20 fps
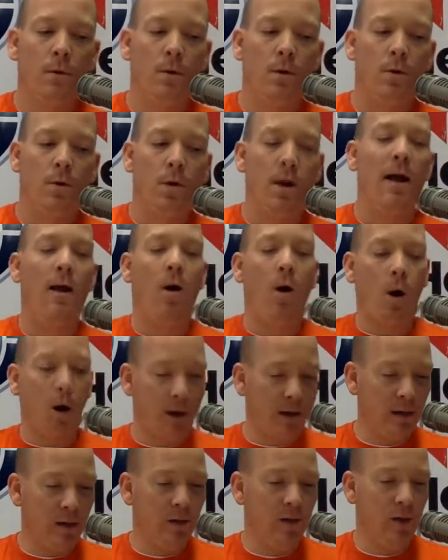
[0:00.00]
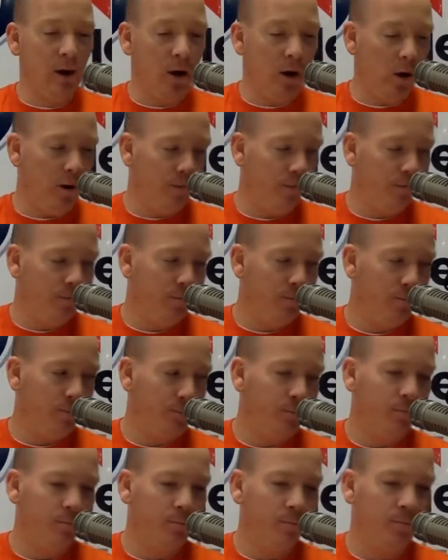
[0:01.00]
You got Arkansas
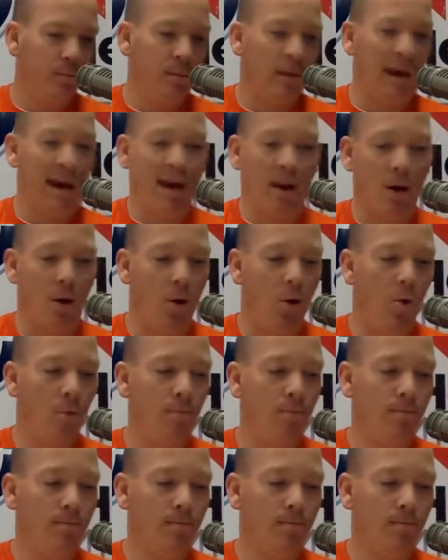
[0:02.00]
at home,